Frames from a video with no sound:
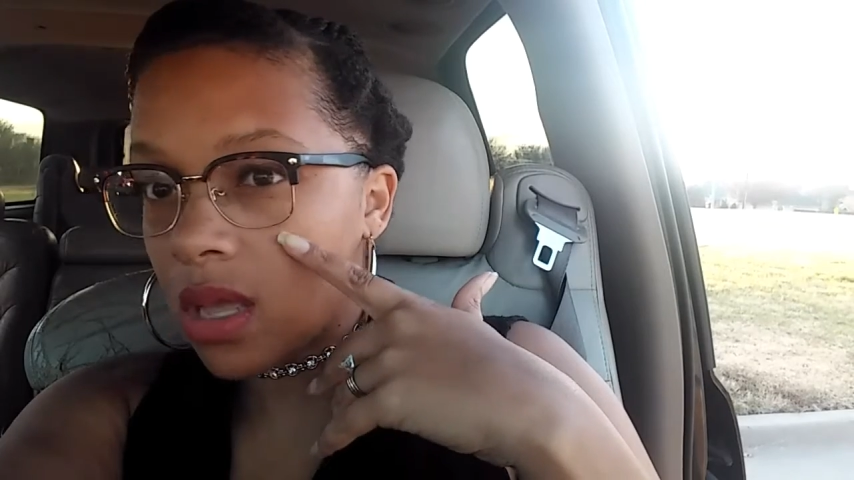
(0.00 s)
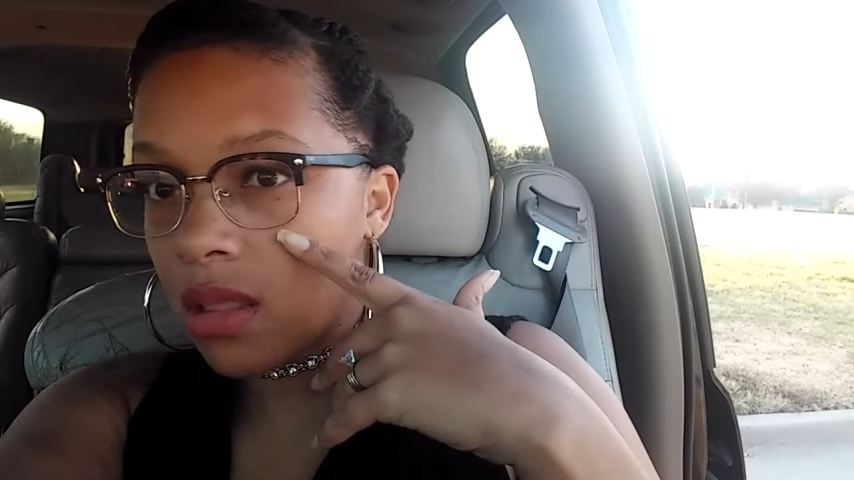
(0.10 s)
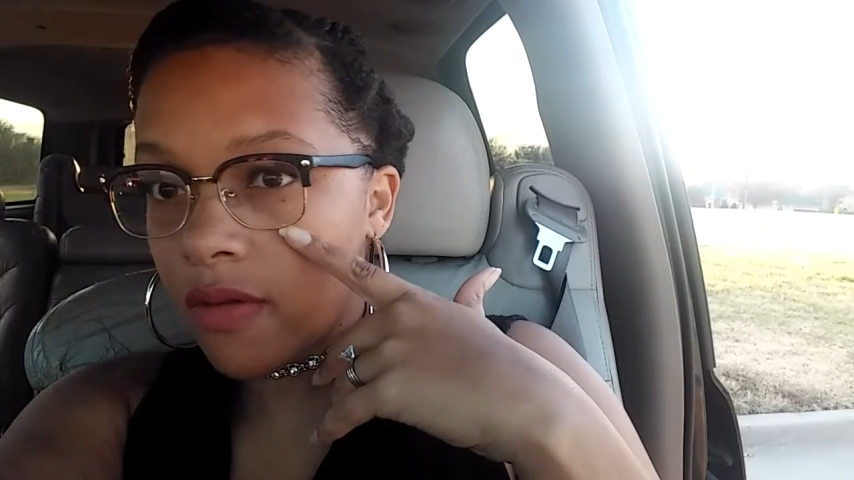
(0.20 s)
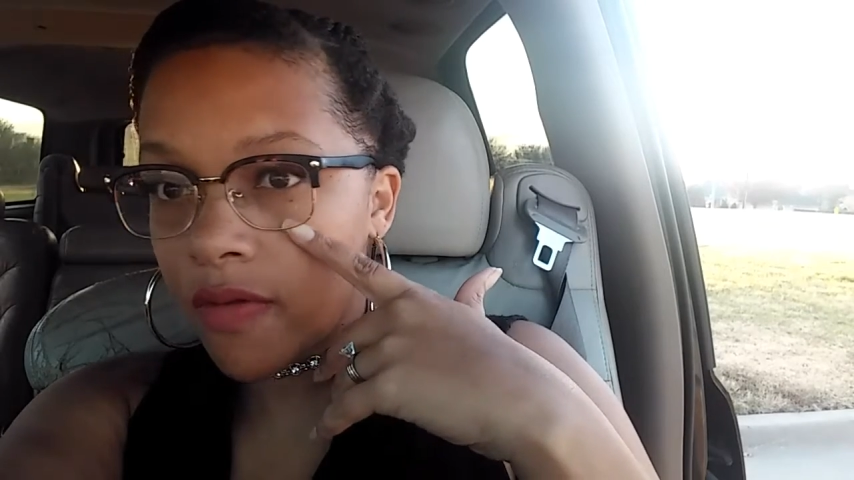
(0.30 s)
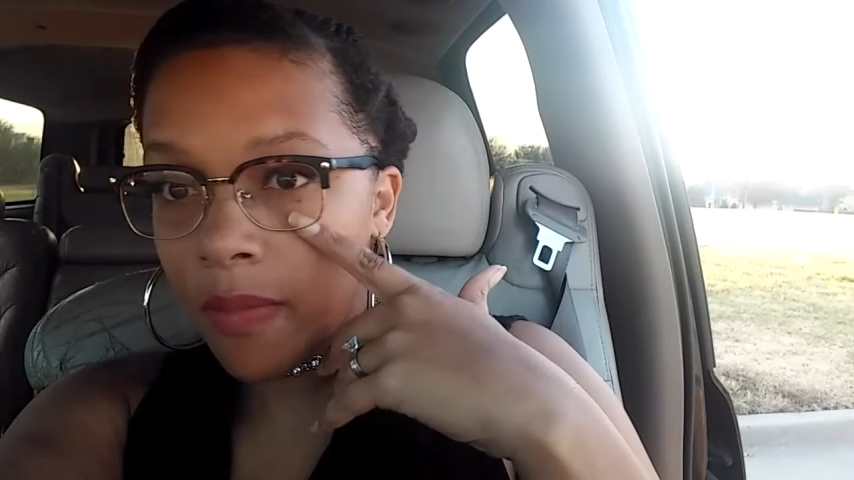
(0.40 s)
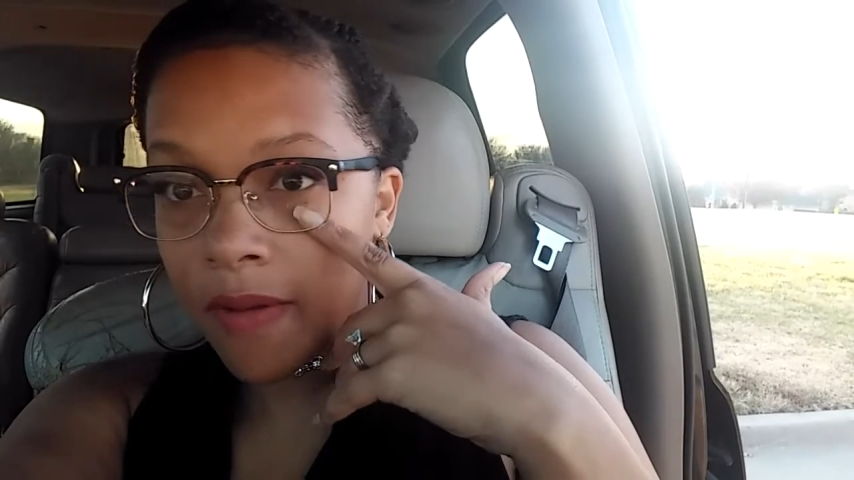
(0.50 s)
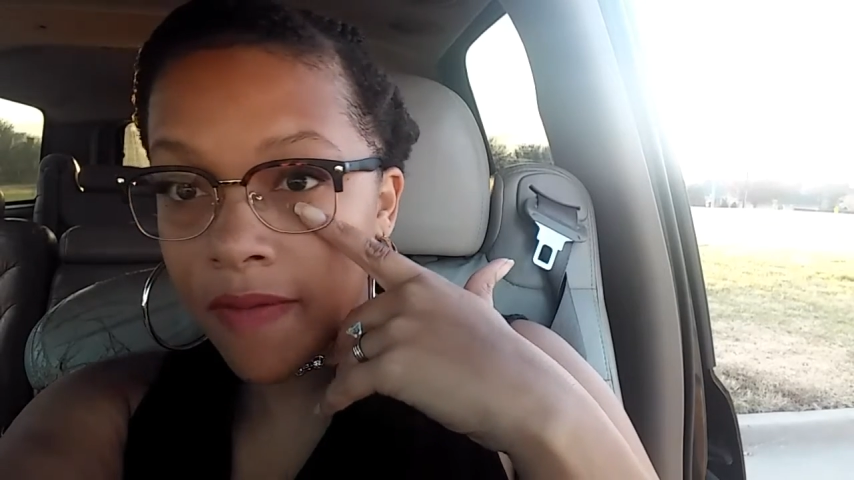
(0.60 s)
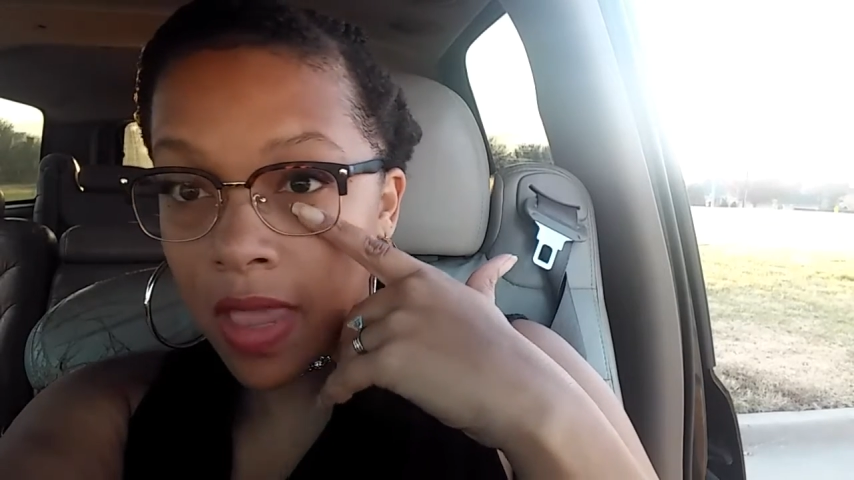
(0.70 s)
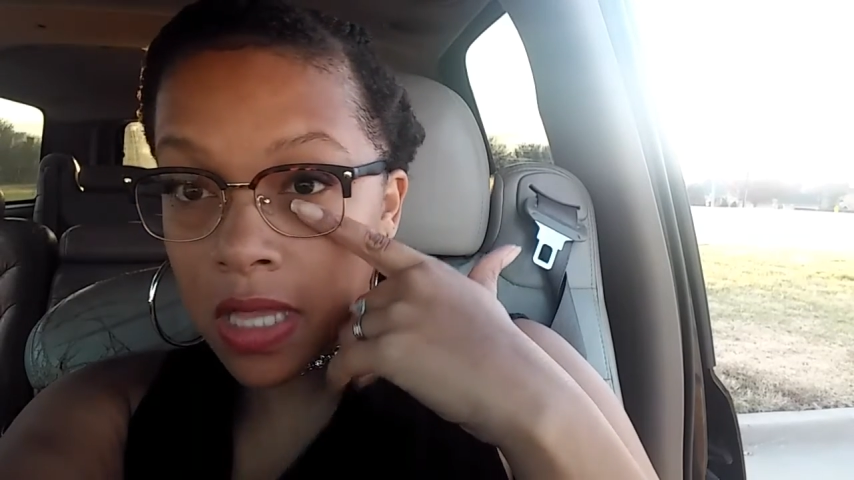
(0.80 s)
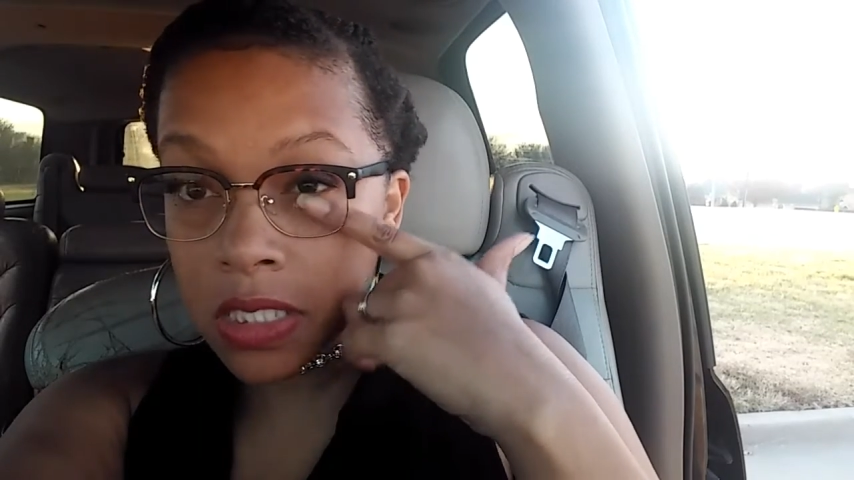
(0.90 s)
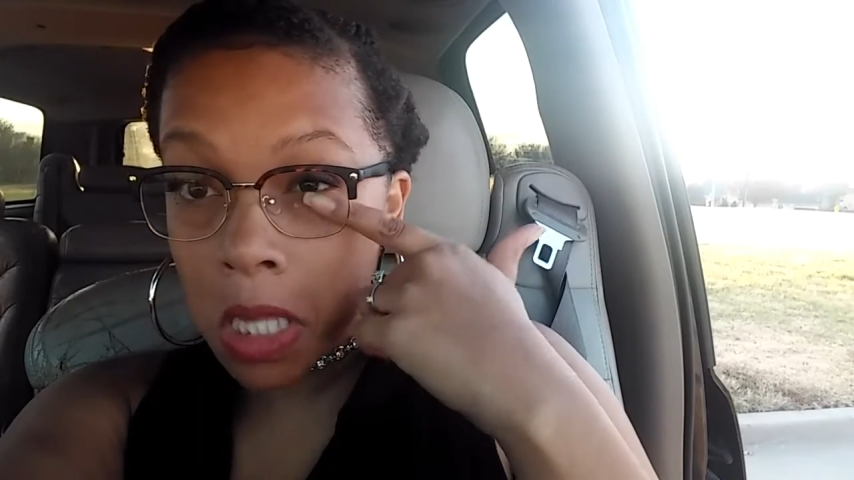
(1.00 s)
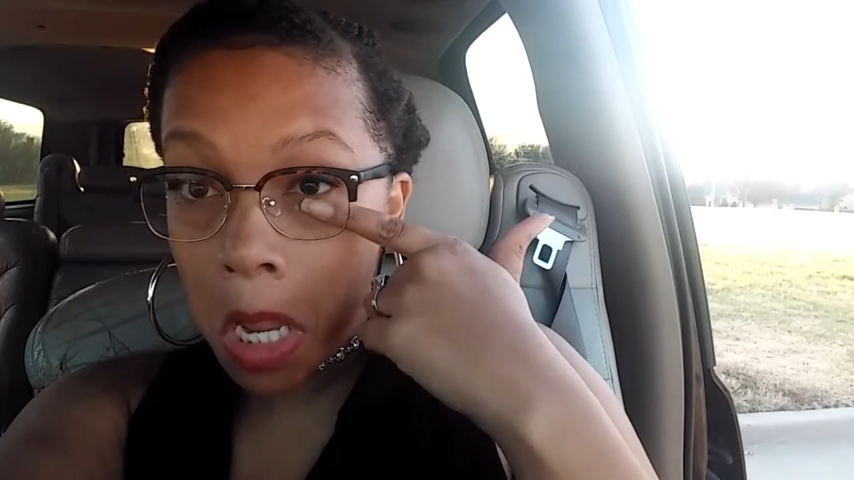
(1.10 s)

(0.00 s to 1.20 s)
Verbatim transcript: all over my face.